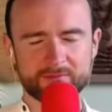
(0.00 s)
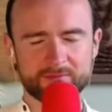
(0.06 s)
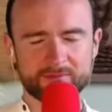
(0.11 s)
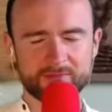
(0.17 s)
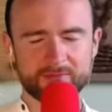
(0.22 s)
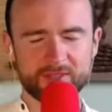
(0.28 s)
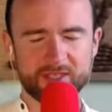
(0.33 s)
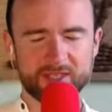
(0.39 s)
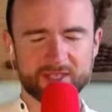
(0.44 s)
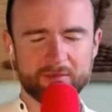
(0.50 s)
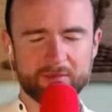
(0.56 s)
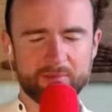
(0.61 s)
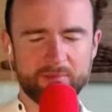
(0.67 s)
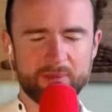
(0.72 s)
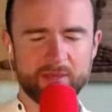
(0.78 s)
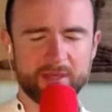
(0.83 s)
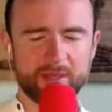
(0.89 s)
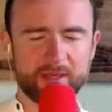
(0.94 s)
Take a
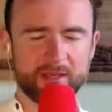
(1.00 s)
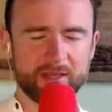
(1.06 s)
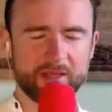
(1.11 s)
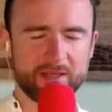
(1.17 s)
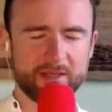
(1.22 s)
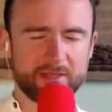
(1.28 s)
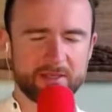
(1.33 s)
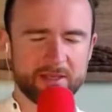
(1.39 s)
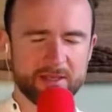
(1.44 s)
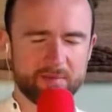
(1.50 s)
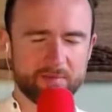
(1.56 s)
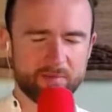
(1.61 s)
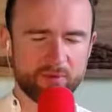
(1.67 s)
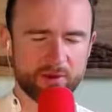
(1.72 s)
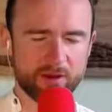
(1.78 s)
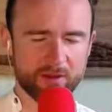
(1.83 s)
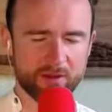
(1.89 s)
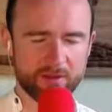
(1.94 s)
big deep
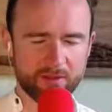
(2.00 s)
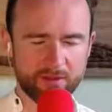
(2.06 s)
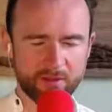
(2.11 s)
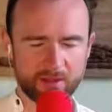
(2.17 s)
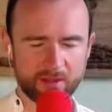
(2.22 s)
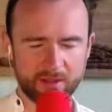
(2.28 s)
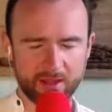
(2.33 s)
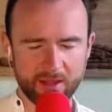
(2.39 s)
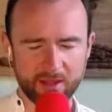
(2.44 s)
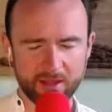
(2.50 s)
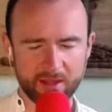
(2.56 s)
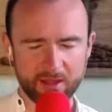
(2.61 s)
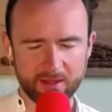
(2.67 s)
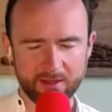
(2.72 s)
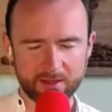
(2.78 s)
breath in.